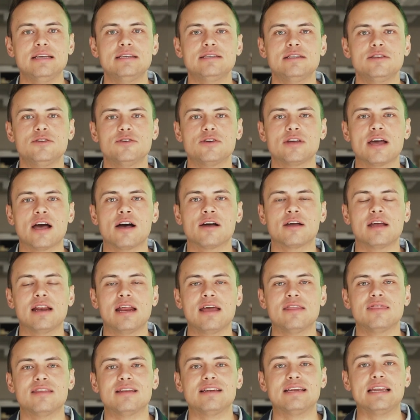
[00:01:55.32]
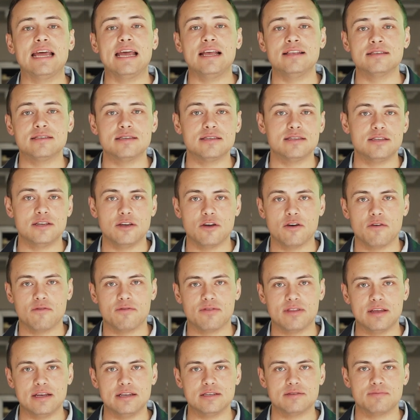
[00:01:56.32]
easy to calculate the density
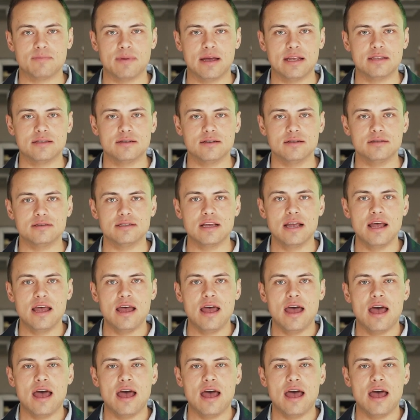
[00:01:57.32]
of these metals